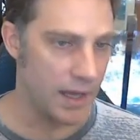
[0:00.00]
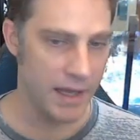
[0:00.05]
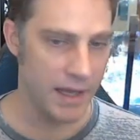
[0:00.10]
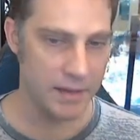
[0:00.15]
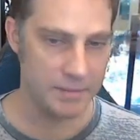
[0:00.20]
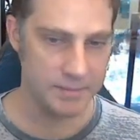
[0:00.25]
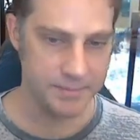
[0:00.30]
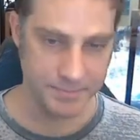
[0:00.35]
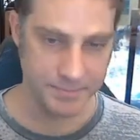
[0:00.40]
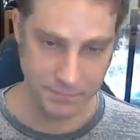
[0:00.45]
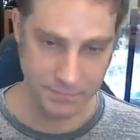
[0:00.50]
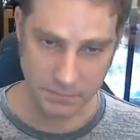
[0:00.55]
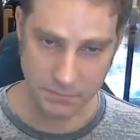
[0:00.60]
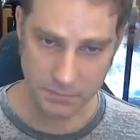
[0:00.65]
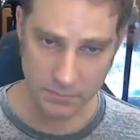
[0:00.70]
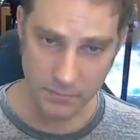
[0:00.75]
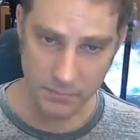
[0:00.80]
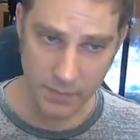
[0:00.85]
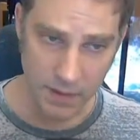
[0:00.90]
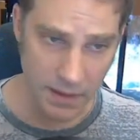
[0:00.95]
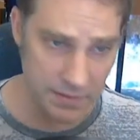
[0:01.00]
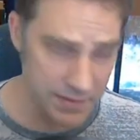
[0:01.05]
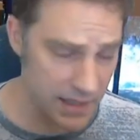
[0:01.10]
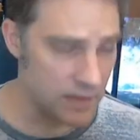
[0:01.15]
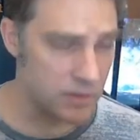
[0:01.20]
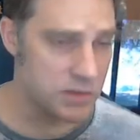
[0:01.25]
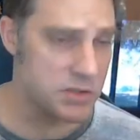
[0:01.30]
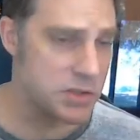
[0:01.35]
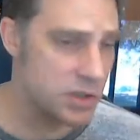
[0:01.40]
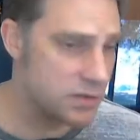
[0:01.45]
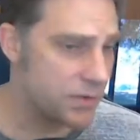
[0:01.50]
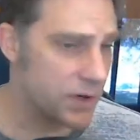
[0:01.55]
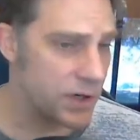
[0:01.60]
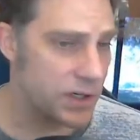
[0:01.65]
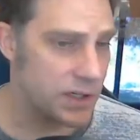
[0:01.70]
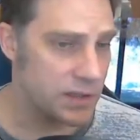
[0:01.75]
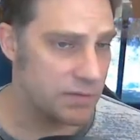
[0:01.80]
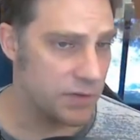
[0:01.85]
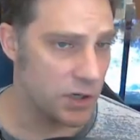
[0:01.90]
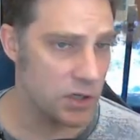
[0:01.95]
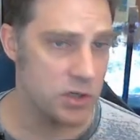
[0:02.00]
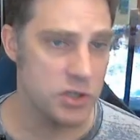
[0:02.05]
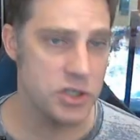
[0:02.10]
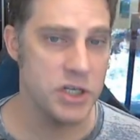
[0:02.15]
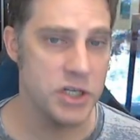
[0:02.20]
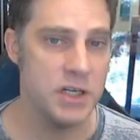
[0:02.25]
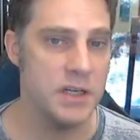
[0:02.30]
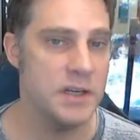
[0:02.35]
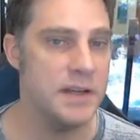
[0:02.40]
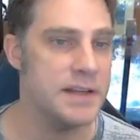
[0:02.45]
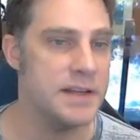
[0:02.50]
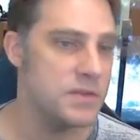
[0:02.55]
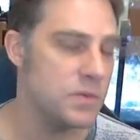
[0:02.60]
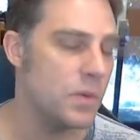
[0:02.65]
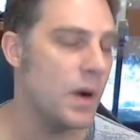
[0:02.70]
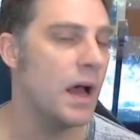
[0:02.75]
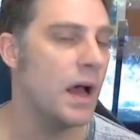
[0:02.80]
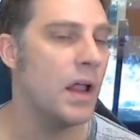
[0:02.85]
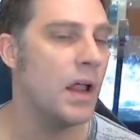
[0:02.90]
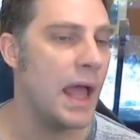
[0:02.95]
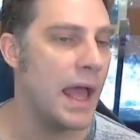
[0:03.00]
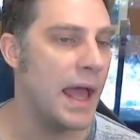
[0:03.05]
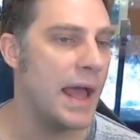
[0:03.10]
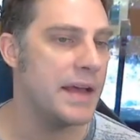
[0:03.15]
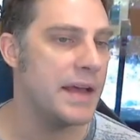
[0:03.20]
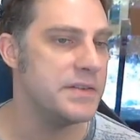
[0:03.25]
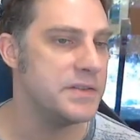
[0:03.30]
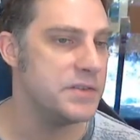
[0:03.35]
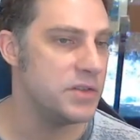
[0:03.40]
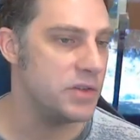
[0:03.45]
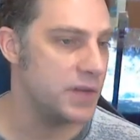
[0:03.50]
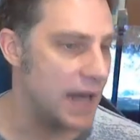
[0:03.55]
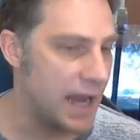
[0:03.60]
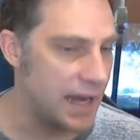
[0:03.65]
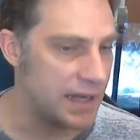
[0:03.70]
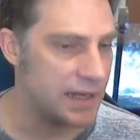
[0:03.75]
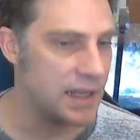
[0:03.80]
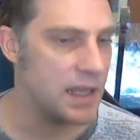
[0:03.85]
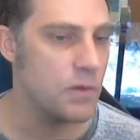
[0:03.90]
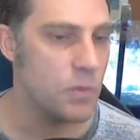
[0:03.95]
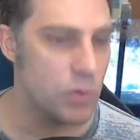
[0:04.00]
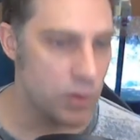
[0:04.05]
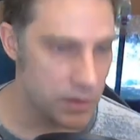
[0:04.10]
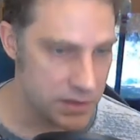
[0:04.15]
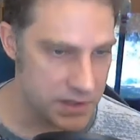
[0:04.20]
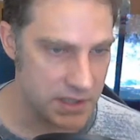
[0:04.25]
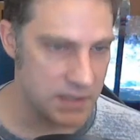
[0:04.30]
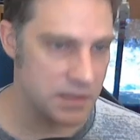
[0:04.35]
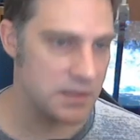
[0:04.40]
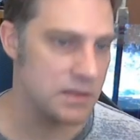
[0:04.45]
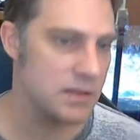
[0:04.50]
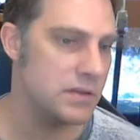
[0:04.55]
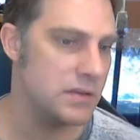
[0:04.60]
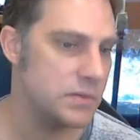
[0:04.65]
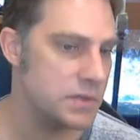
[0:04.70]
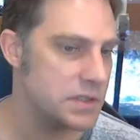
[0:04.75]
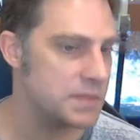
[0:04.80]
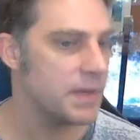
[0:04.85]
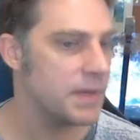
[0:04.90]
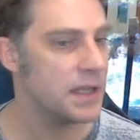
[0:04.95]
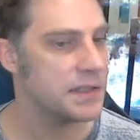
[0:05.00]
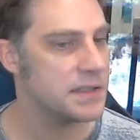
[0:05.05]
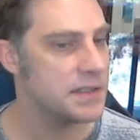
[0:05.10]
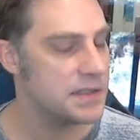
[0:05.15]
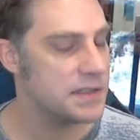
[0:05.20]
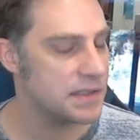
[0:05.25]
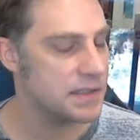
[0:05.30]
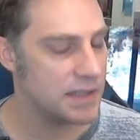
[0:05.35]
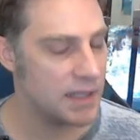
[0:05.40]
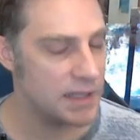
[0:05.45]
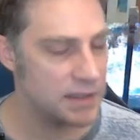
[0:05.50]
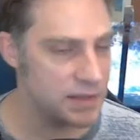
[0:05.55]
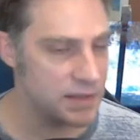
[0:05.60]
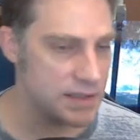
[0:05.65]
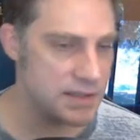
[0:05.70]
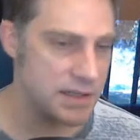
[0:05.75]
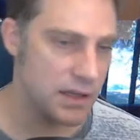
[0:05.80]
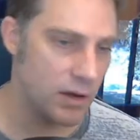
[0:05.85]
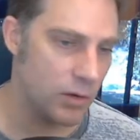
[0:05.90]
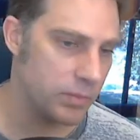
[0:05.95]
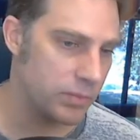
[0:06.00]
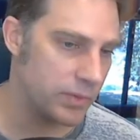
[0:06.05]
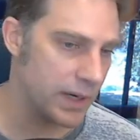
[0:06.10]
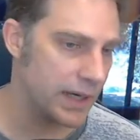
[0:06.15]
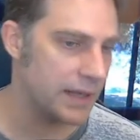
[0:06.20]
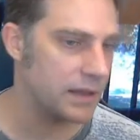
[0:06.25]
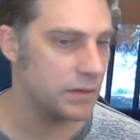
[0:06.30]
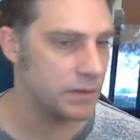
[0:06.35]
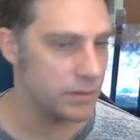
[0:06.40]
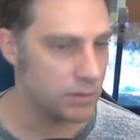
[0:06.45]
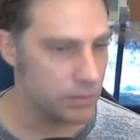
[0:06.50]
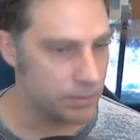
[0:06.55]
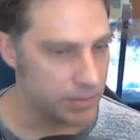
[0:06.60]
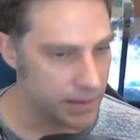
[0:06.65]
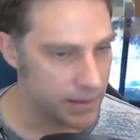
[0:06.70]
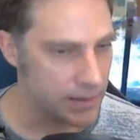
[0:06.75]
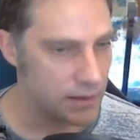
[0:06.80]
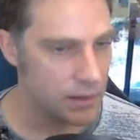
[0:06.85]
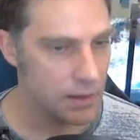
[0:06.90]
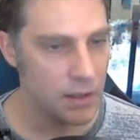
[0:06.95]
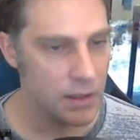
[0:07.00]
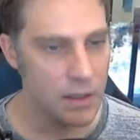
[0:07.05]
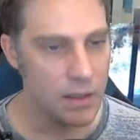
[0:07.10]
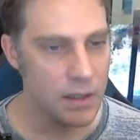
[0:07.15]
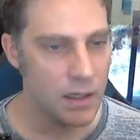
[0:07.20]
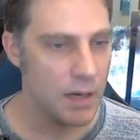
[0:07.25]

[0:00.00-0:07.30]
That looks good for conversion, as well as you can add keywords into the responses, and that does help rank a little bit.